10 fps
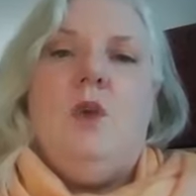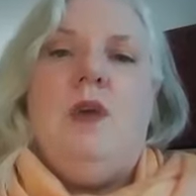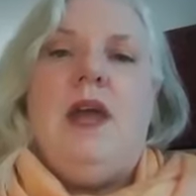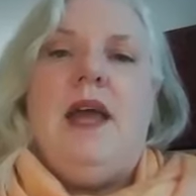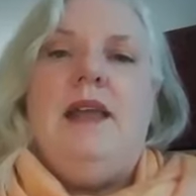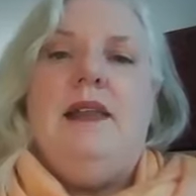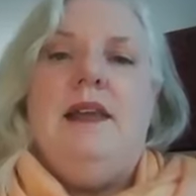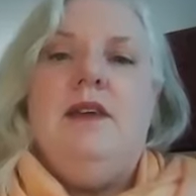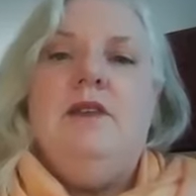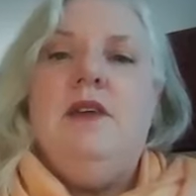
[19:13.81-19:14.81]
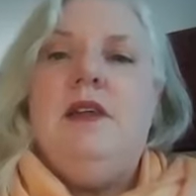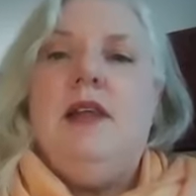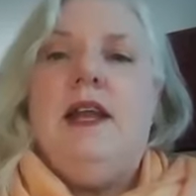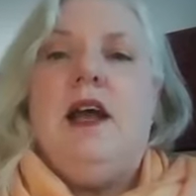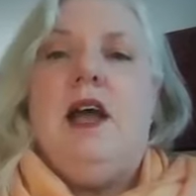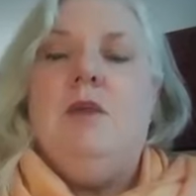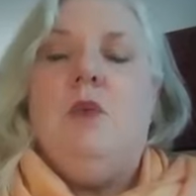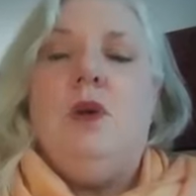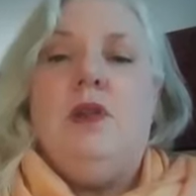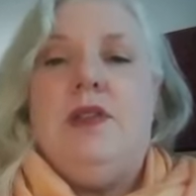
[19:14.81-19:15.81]
when I live like I'm
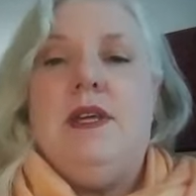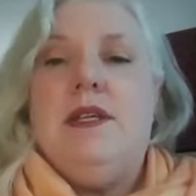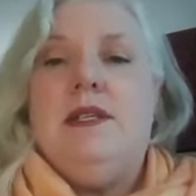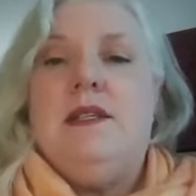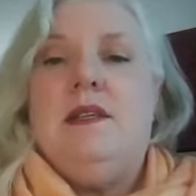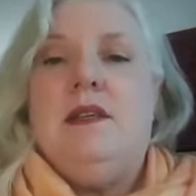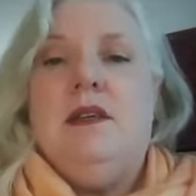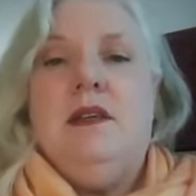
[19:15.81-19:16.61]
worthless,